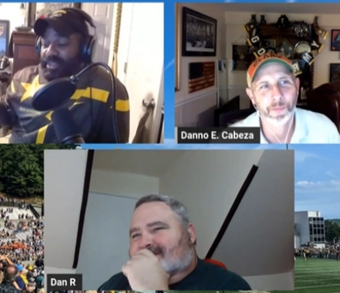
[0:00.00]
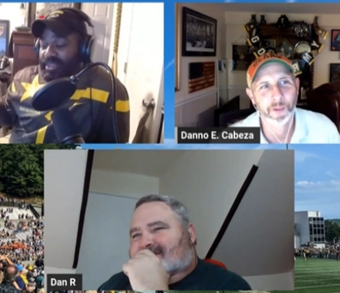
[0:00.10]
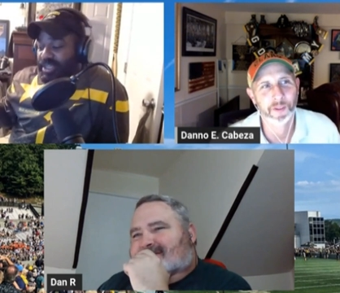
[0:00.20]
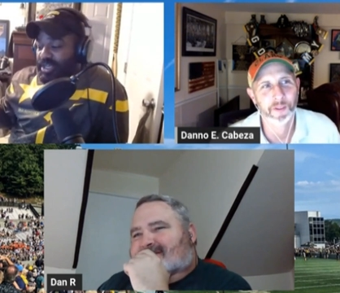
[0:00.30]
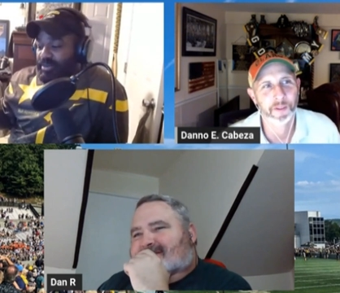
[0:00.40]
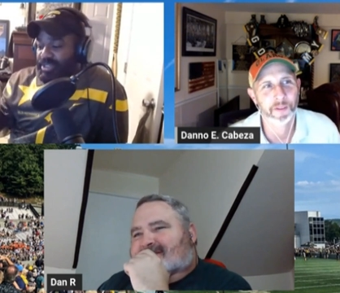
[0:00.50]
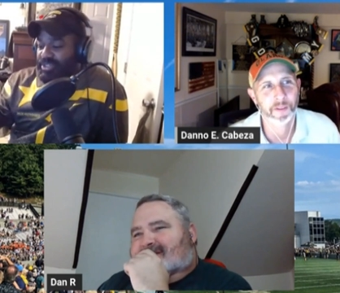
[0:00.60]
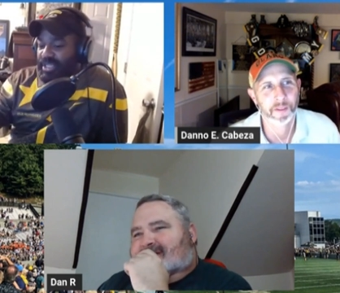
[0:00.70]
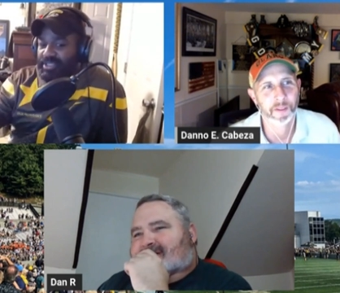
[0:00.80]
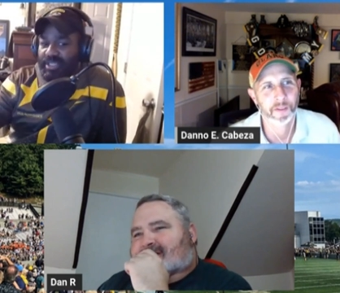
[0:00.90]
Speaker 1: they're going to be a
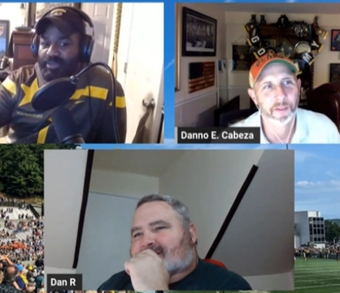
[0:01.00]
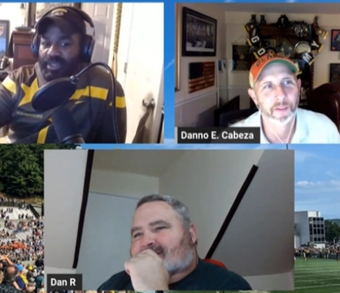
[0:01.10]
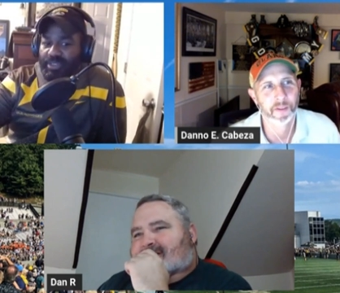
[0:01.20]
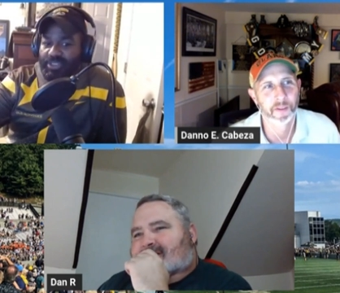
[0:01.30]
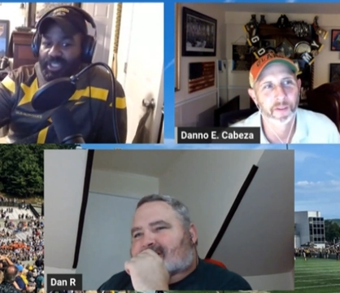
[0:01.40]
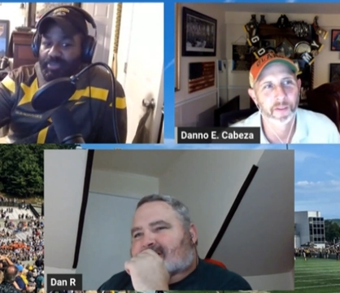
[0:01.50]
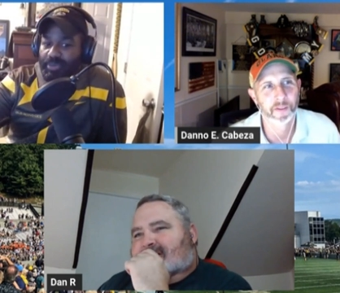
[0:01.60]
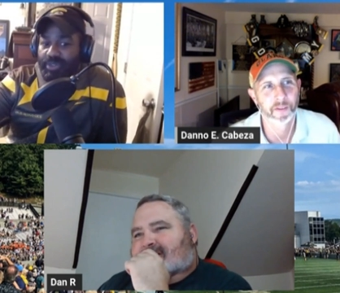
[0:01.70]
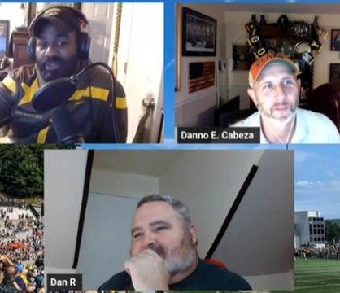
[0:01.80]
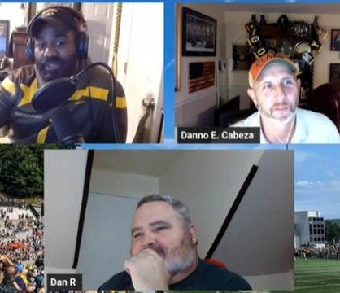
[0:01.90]
solid team. They're a
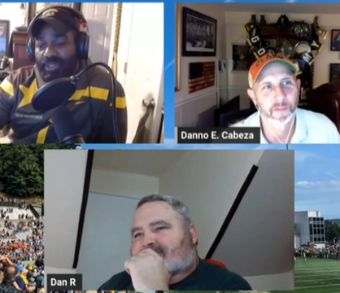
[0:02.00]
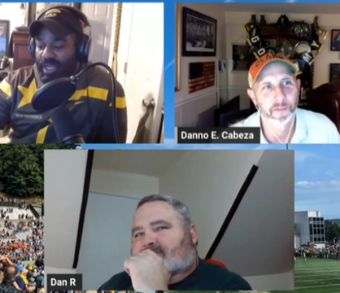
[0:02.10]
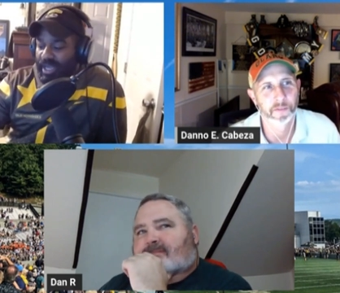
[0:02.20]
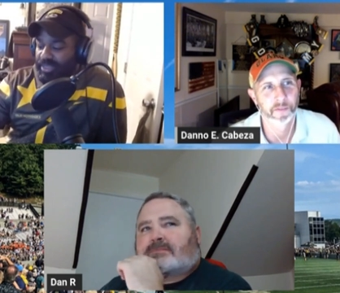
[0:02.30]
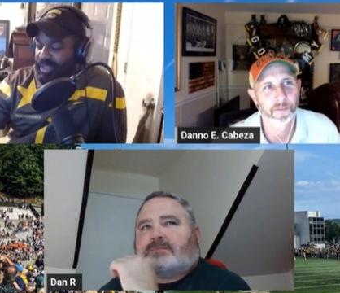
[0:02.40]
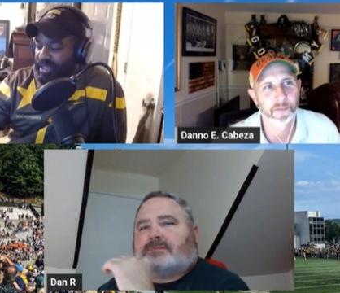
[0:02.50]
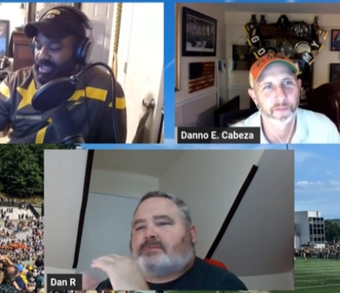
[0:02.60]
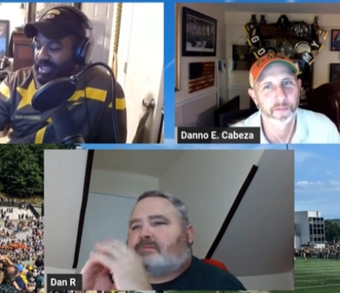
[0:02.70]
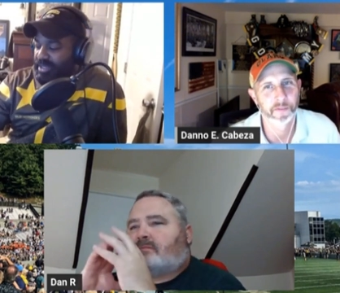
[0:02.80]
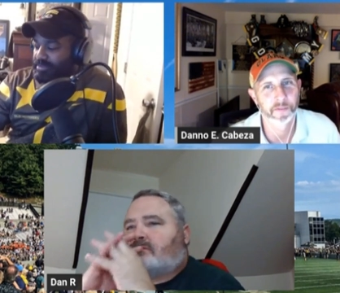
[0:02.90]
sleeper. I think
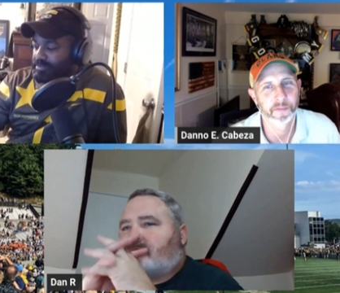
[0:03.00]
uh,